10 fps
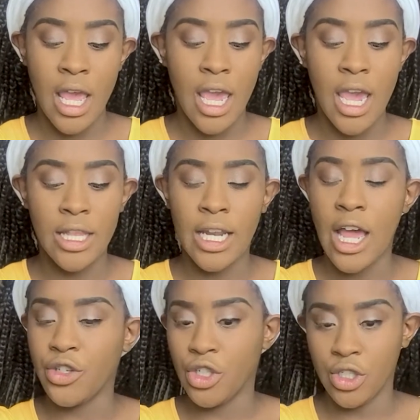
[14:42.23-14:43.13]
and then
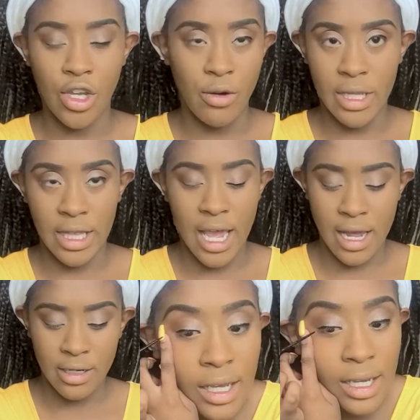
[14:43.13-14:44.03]
I'll just go with
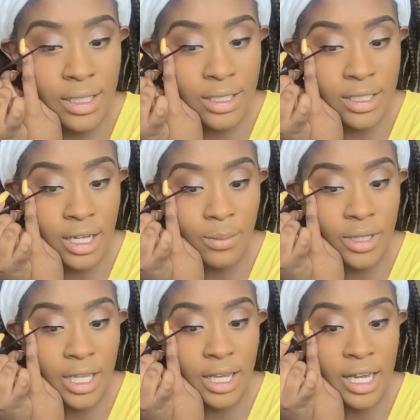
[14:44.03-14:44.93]
that. And
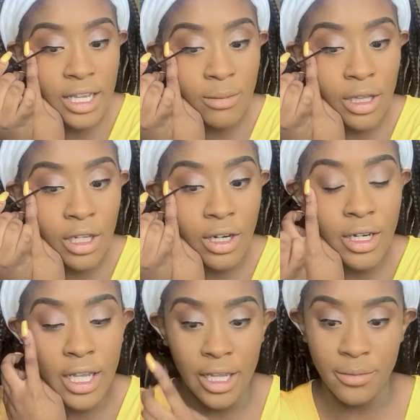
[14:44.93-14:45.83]
something I am
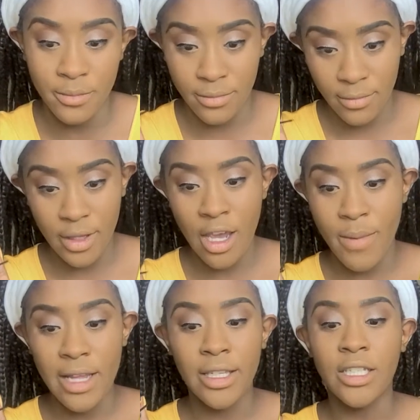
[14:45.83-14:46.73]
learning
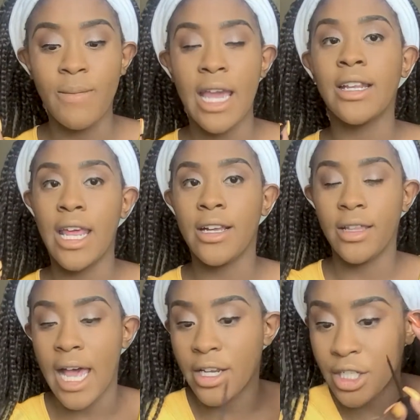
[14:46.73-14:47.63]
about these magnetic
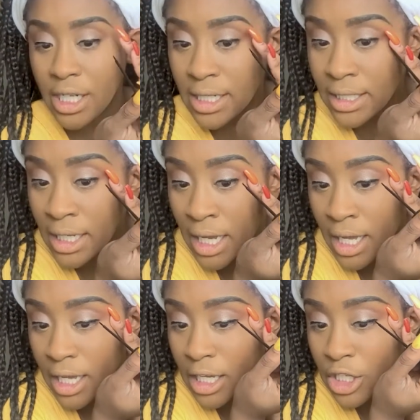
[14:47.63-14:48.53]
lashes
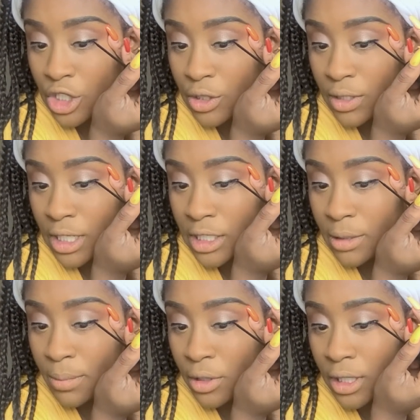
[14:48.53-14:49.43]
is you need to
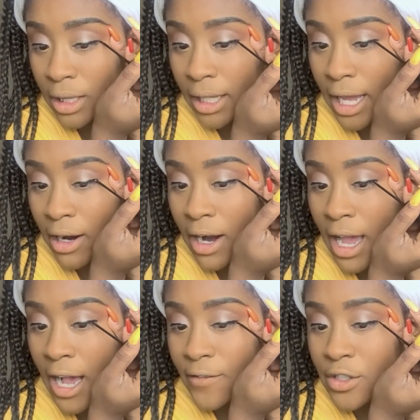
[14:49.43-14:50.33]
put layer
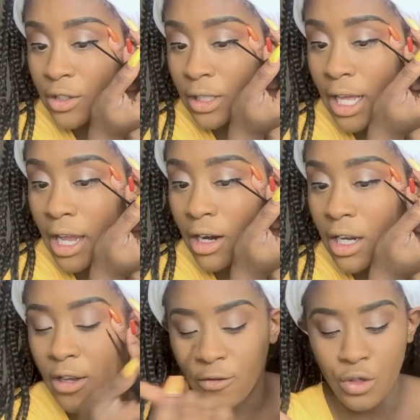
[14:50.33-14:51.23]
after layer
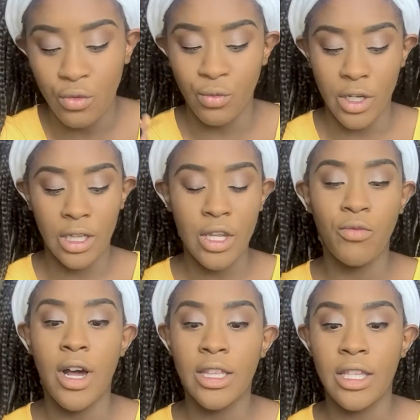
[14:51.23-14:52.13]
if you really
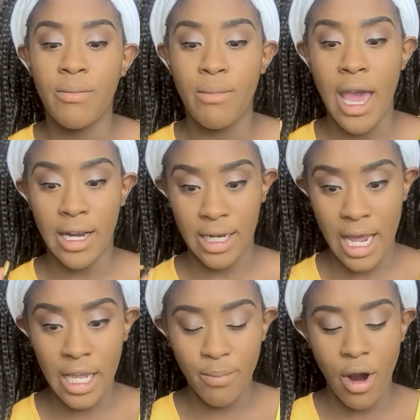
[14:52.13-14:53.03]
want the
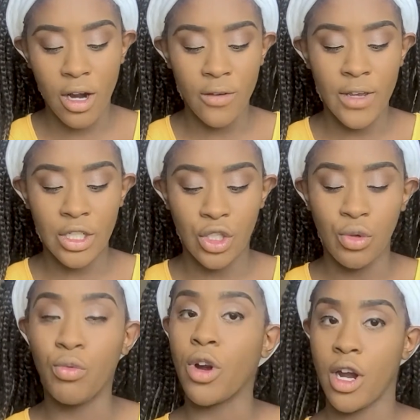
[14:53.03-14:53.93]
magnetic part of it to
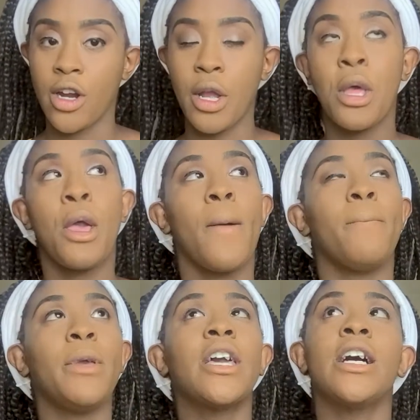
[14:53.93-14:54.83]
work.
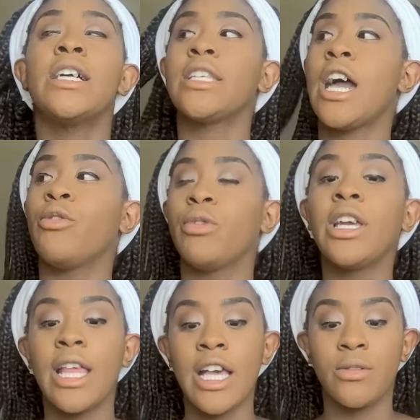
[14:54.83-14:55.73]
because I
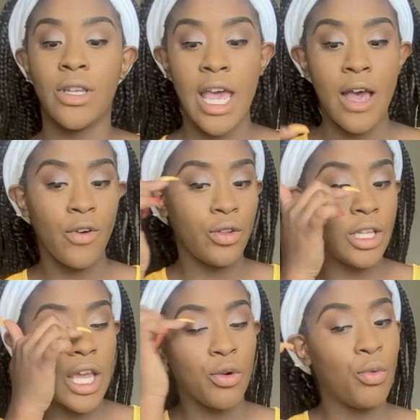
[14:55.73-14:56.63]
realized when you have
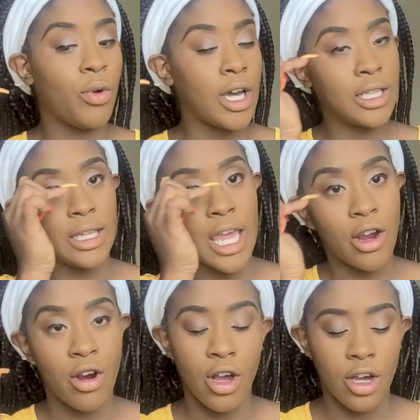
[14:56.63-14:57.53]
only like one
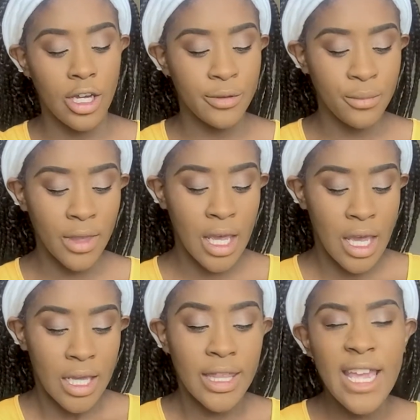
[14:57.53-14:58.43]
layer on,
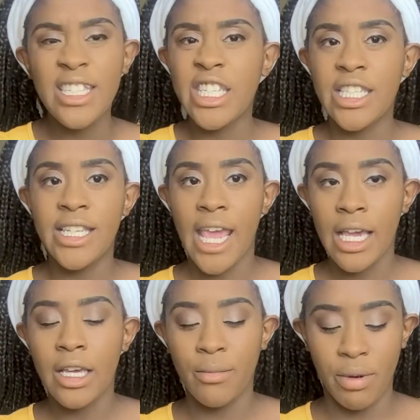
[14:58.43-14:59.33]
they
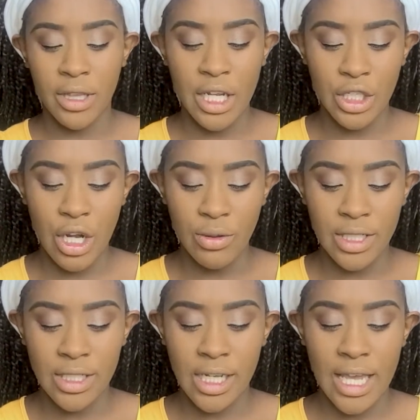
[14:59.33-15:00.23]
stick, but they don't
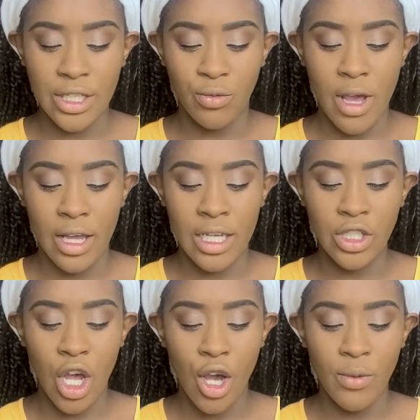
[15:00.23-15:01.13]
stick as well.
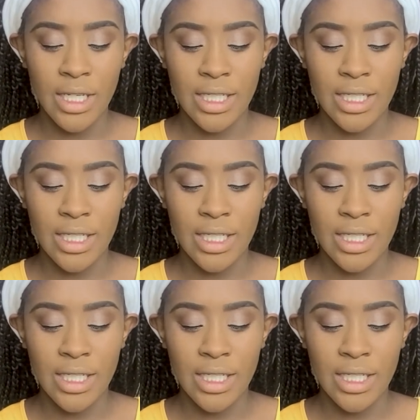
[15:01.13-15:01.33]
It's always